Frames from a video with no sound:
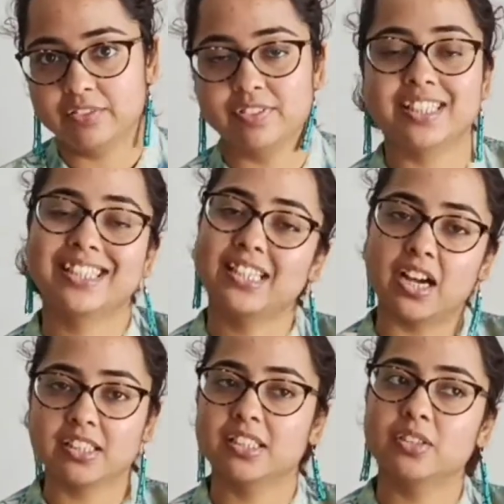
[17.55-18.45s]
We
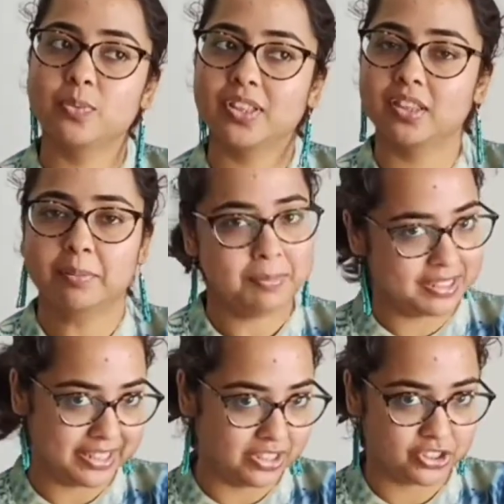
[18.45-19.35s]
started with
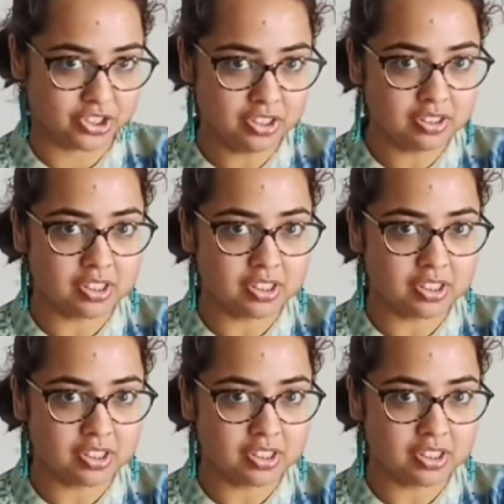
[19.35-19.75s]
mediation.